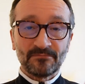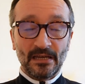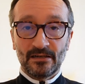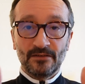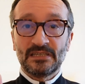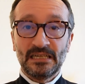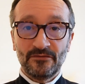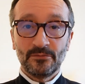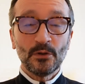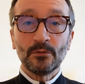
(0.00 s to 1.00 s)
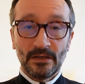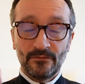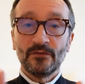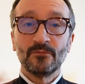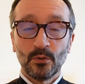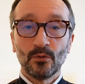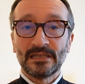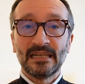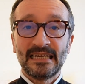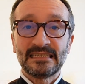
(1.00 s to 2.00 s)
I'd love to hear from you if you've bought
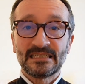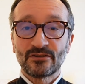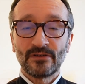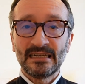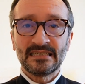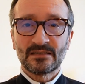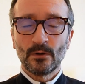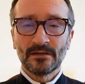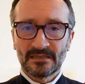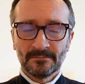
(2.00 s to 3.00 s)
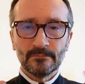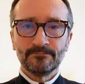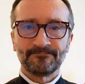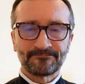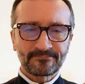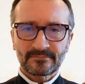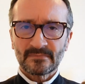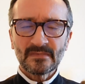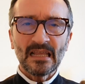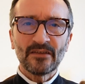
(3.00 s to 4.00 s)
the latest, greatest ones.
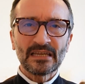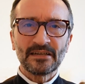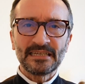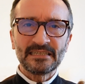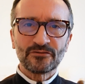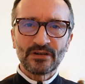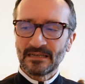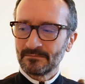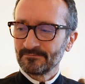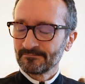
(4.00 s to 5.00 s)
I think I need a drink.